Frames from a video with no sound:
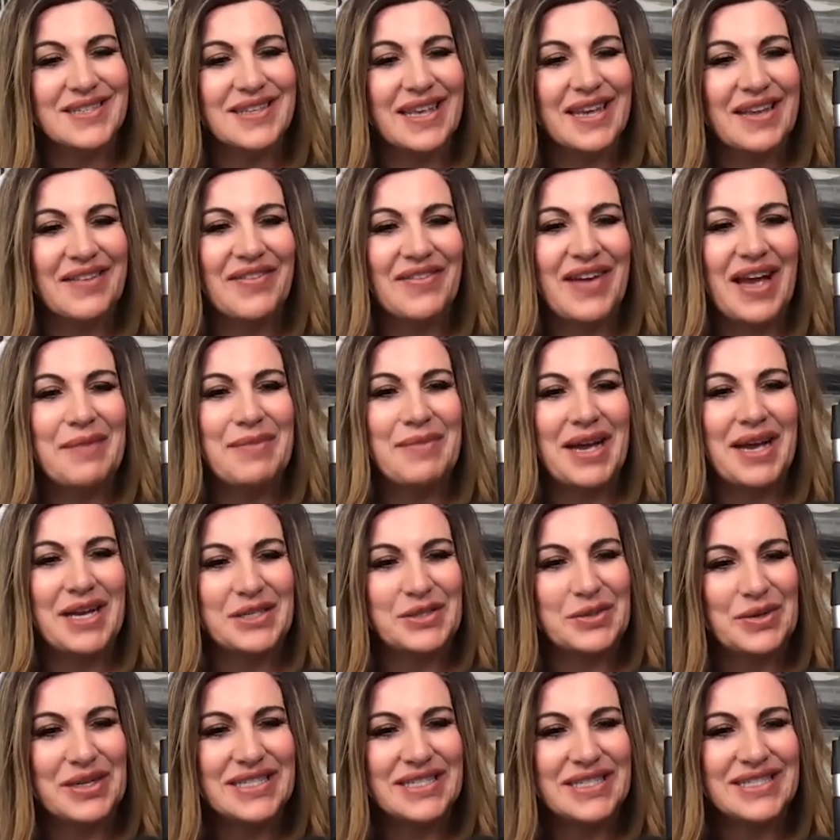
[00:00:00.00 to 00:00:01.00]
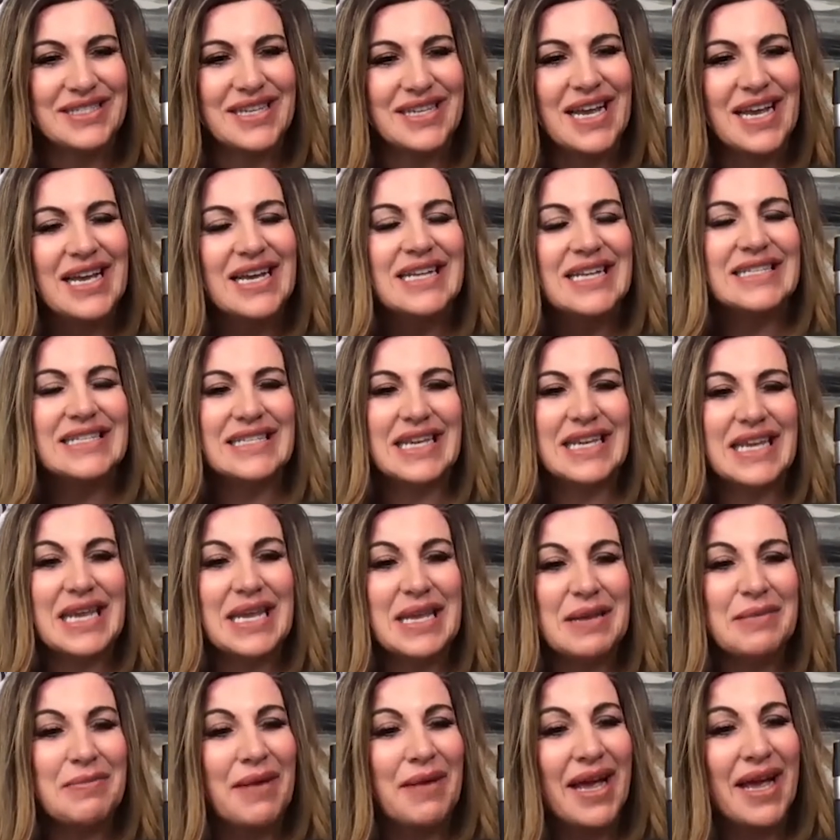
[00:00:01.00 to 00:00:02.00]
So like if I had my choice to
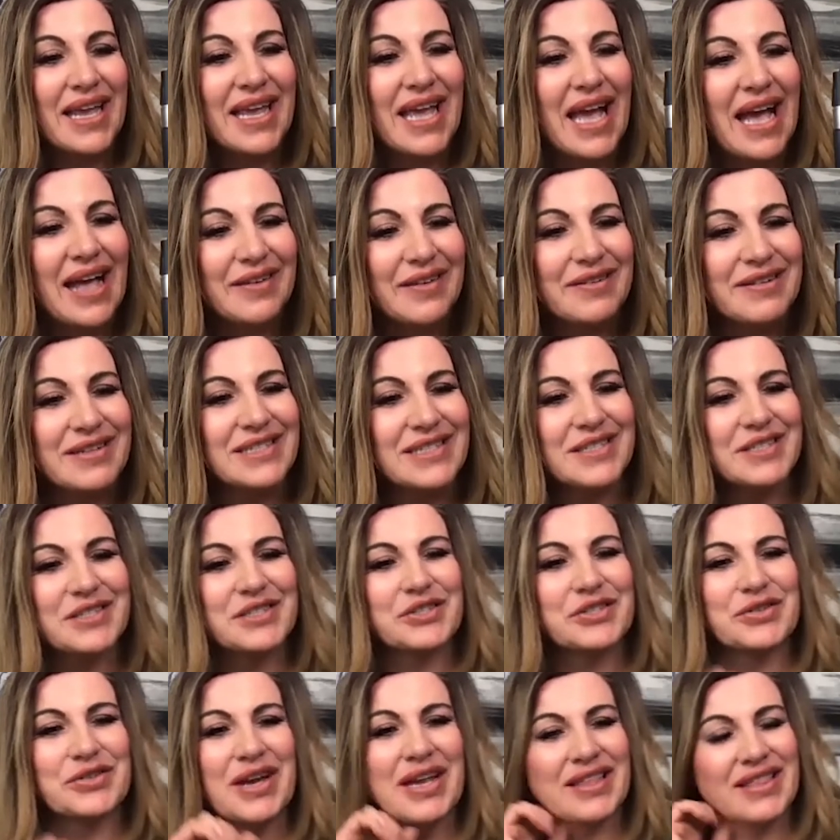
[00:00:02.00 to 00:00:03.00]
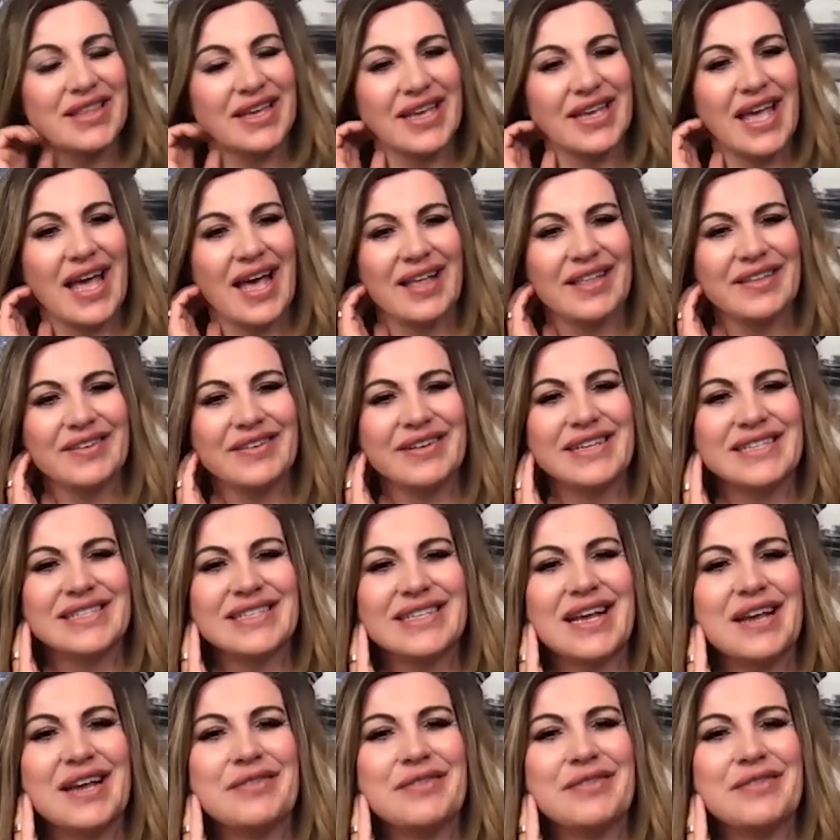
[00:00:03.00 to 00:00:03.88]
eat my calories or drink the calories,